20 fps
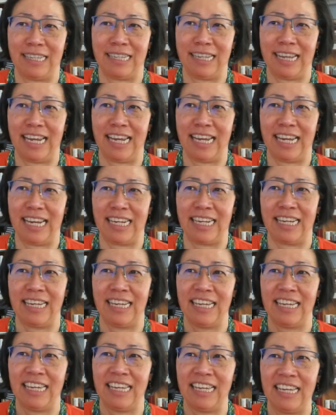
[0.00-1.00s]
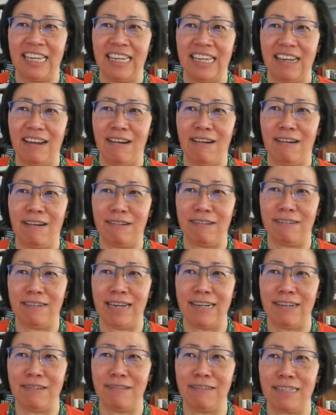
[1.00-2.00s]
they are
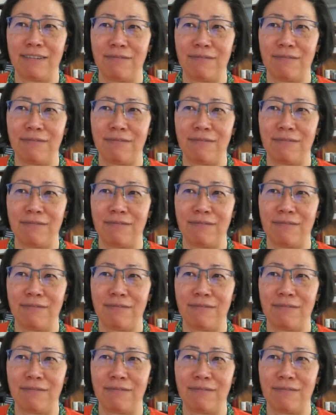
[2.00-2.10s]
not only